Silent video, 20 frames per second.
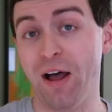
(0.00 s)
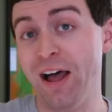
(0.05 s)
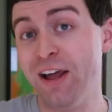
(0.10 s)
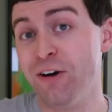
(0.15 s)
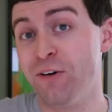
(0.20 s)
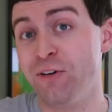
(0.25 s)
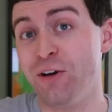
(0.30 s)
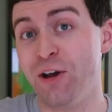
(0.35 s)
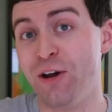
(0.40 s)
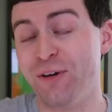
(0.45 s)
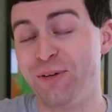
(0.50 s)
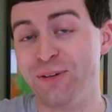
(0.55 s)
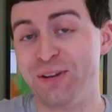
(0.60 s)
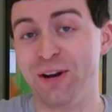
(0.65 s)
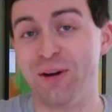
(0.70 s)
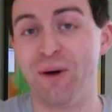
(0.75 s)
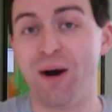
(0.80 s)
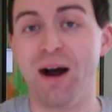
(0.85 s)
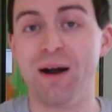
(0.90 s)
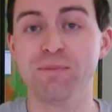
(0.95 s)
I don't know,
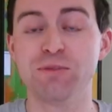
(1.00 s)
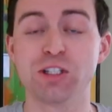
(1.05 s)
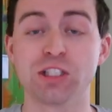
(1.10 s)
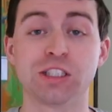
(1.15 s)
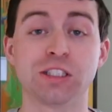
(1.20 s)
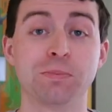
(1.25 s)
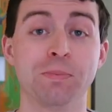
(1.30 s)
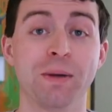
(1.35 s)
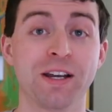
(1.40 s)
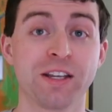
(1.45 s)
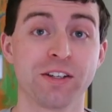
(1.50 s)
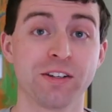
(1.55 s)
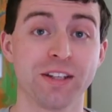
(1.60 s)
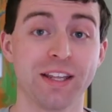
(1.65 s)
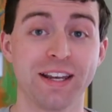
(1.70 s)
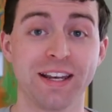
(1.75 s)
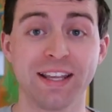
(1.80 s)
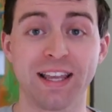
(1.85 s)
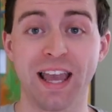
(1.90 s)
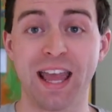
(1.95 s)
you know, I'm just
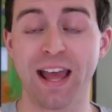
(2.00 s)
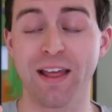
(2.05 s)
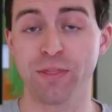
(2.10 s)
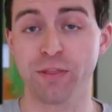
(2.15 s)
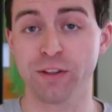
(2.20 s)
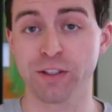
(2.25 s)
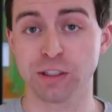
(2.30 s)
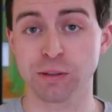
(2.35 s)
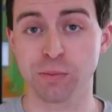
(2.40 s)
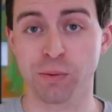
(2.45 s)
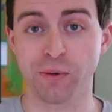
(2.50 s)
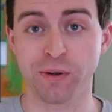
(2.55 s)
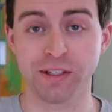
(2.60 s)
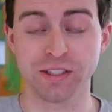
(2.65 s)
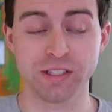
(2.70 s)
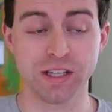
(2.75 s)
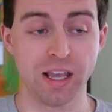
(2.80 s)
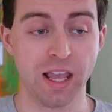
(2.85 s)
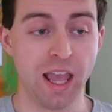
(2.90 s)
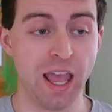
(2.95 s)
speculating at this
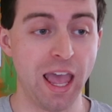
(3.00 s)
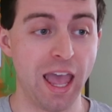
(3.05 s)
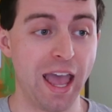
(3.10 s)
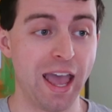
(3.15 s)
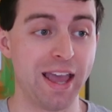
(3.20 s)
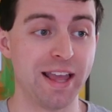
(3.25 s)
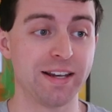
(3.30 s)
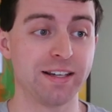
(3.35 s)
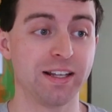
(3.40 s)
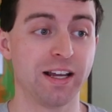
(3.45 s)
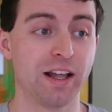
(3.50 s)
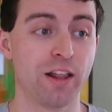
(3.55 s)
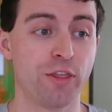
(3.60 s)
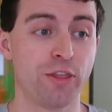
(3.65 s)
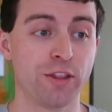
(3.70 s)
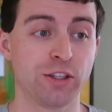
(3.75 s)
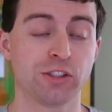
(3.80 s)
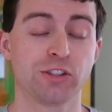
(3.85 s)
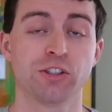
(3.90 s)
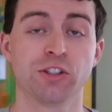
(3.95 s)
point, and
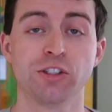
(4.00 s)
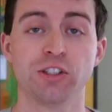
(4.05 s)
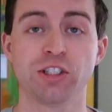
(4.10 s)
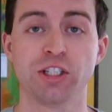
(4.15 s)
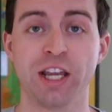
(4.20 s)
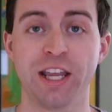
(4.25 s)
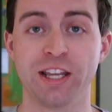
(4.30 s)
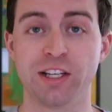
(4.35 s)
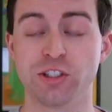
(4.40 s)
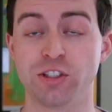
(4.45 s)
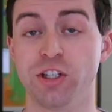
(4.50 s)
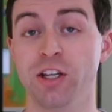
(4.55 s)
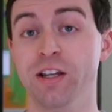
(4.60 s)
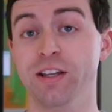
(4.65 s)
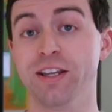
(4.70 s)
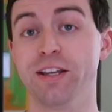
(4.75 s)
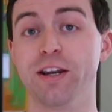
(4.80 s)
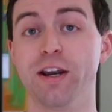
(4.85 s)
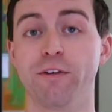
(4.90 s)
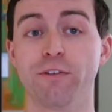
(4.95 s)
things could change,
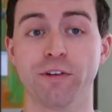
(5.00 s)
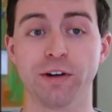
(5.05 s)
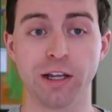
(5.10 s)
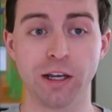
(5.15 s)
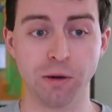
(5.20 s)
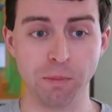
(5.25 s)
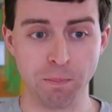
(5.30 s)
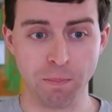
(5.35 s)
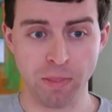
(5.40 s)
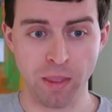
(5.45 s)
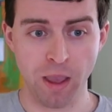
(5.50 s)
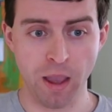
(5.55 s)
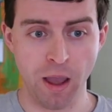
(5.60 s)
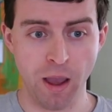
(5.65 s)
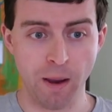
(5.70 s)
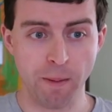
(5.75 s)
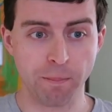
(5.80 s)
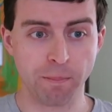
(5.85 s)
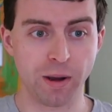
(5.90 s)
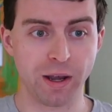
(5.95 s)
you never know.
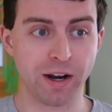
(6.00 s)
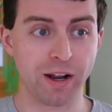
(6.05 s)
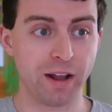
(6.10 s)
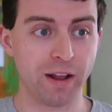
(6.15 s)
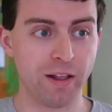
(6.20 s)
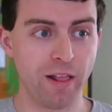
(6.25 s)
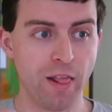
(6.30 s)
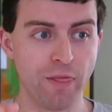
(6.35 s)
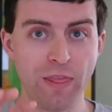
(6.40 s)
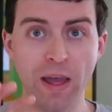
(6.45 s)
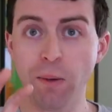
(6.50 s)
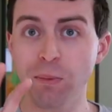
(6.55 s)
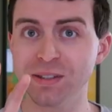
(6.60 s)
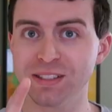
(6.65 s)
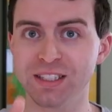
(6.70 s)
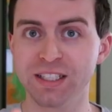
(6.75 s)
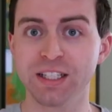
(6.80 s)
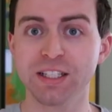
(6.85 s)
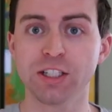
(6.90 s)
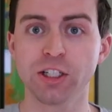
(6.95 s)
But that
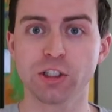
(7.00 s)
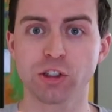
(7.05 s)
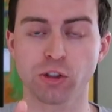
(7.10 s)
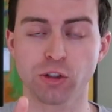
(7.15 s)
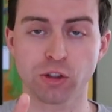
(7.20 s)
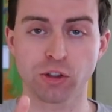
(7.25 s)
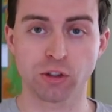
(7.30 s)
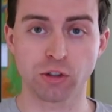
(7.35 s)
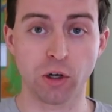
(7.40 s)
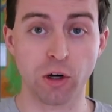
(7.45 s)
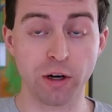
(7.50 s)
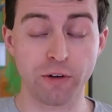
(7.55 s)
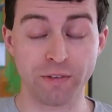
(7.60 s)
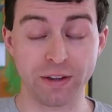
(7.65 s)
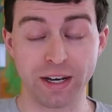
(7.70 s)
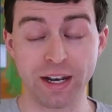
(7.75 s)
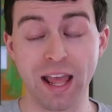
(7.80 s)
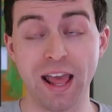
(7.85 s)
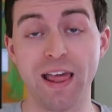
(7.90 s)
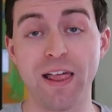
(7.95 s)
was the initial start of
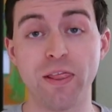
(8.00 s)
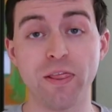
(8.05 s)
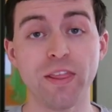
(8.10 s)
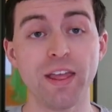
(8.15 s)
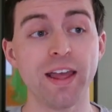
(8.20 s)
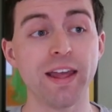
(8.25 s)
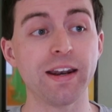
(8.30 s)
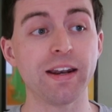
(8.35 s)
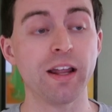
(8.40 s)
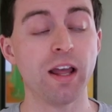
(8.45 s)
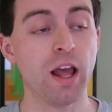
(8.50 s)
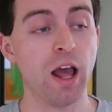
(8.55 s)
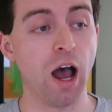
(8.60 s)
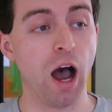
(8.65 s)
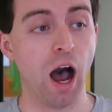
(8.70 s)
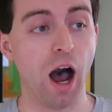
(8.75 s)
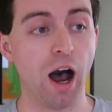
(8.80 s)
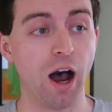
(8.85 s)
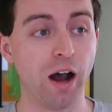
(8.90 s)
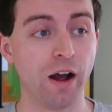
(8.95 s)
it, and then
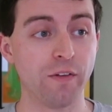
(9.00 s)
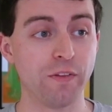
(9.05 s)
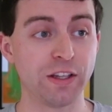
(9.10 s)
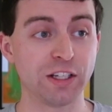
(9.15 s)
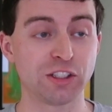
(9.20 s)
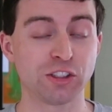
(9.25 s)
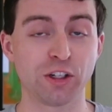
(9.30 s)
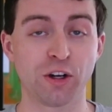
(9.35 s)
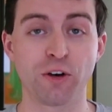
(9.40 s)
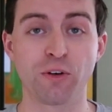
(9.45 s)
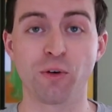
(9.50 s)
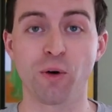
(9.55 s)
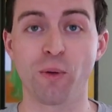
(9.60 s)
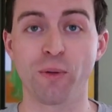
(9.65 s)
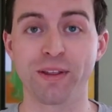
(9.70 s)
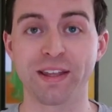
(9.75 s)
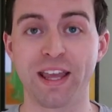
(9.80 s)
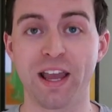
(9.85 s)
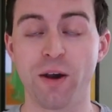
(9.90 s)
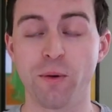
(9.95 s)
they started
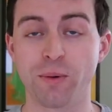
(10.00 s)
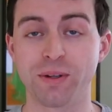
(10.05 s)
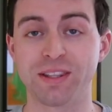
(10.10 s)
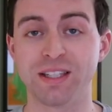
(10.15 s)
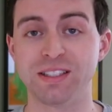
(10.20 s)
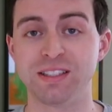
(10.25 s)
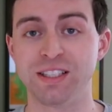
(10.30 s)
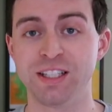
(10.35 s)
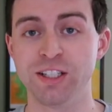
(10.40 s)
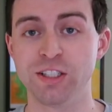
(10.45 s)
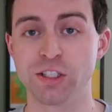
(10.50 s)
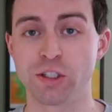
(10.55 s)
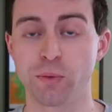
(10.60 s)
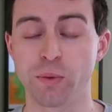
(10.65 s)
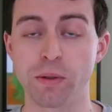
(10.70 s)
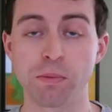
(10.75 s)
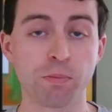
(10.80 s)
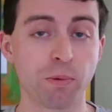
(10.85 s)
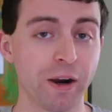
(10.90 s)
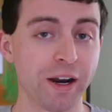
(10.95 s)
rolling out with the teaser
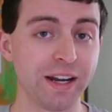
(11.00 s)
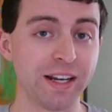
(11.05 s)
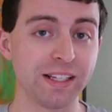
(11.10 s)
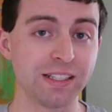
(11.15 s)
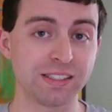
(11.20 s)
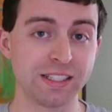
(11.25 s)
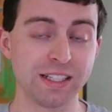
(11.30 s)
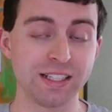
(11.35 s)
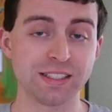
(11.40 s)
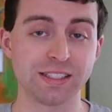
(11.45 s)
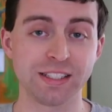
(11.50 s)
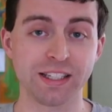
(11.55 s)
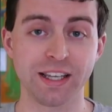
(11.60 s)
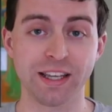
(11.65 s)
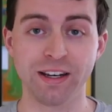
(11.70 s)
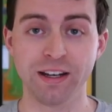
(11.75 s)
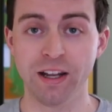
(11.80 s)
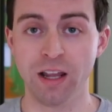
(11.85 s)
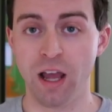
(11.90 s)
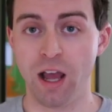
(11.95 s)
with Brady teasing
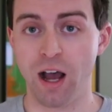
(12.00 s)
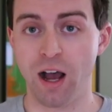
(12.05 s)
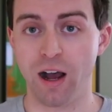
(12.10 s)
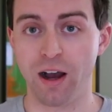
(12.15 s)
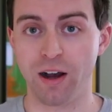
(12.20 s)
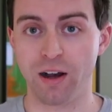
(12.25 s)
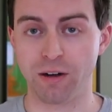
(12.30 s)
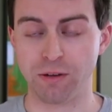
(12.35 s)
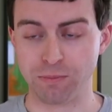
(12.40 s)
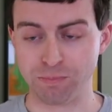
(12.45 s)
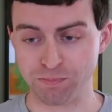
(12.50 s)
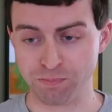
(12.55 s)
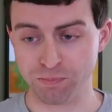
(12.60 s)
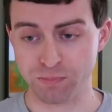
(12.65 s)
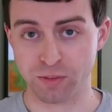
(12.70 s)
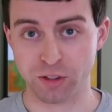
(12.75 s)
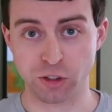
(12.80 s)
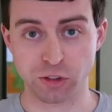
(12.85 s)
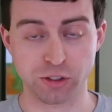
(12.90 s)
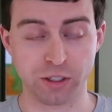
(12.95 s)
it.
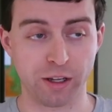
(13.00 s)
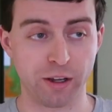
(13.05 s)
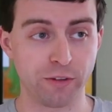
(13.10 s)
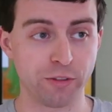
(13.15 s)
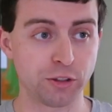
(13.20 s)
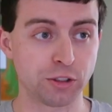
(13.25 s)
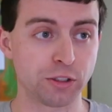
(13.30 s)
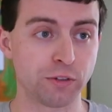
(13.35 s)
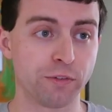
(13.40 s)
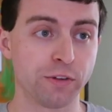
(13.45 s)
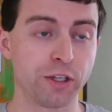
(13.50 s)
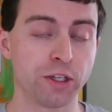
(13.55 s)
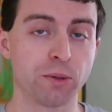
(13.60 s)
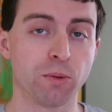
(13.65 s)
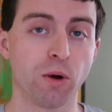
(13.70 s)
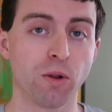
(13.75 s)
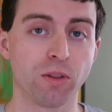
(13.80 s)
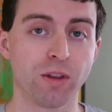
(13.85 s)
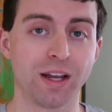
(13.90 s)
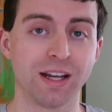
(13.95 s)
There's a
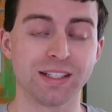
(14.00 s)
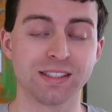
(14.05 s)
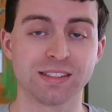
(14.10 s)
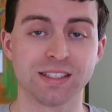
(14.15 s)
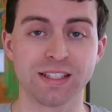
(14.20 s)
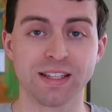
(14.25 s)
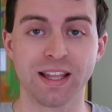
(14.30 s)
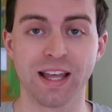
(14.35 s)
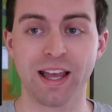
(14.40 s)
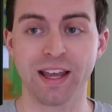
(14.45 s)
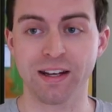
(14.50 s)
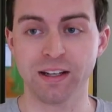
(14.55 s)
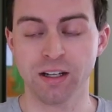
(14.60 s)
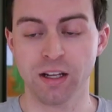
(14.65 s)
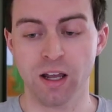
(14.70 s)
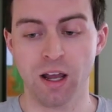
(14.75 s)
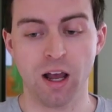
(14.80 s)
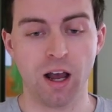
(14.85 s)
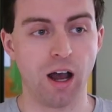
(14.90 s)
video online to that.